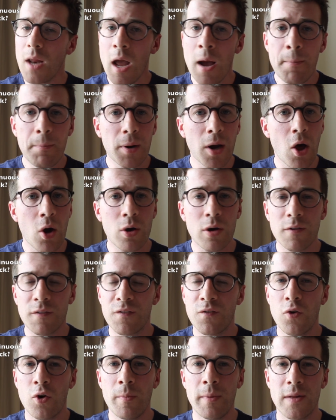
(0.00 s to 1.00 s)
a block of
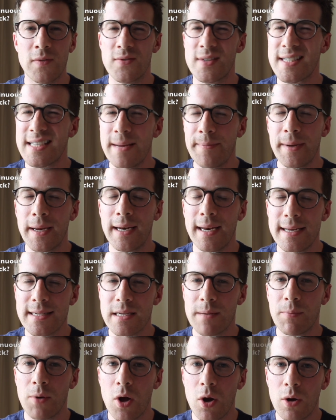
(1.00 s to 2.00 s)
4 months? Typically it's
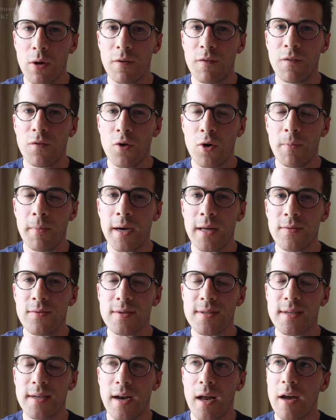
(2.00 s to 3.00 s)
a block of 4
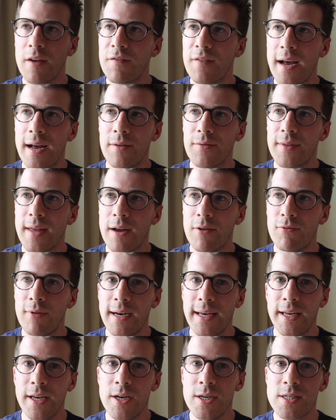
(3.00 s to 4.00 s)
months and I found that
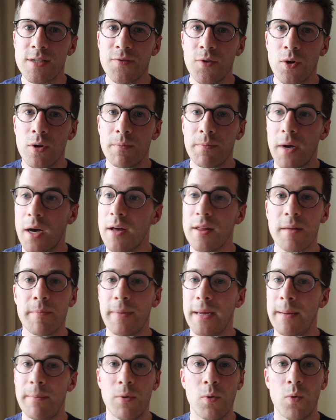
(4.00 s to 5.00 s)
really useful, but other
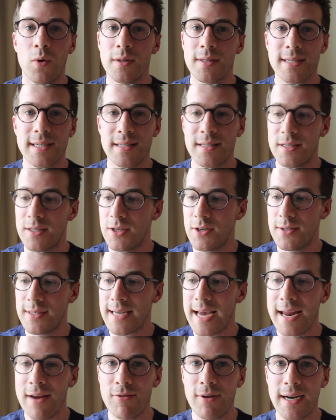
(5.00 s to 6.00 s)
people wanted to do
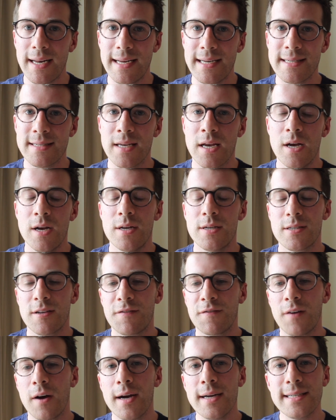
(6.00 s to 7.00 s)
day release. So
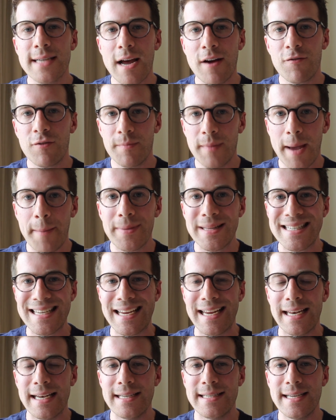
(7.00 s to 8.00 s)
find out from that
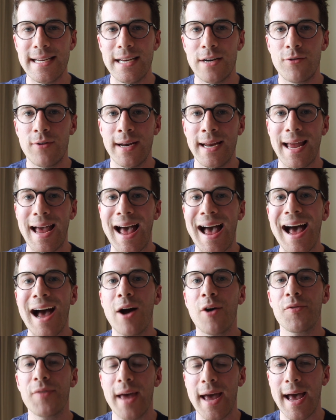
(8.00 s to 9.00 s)
particular deanery
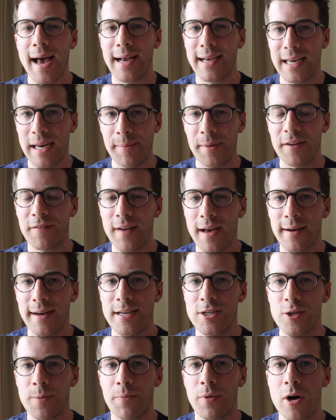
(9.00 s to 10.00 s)
how their academic
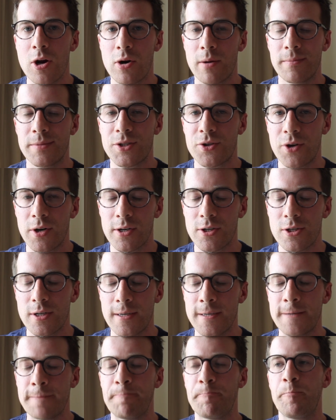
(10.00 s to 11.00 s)
foundation program is
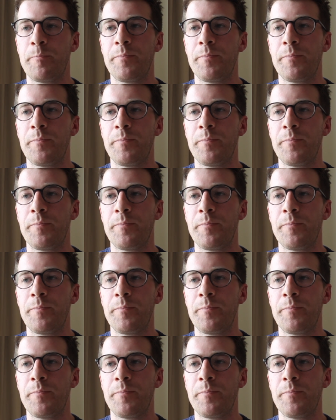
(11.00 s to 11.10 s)
structured.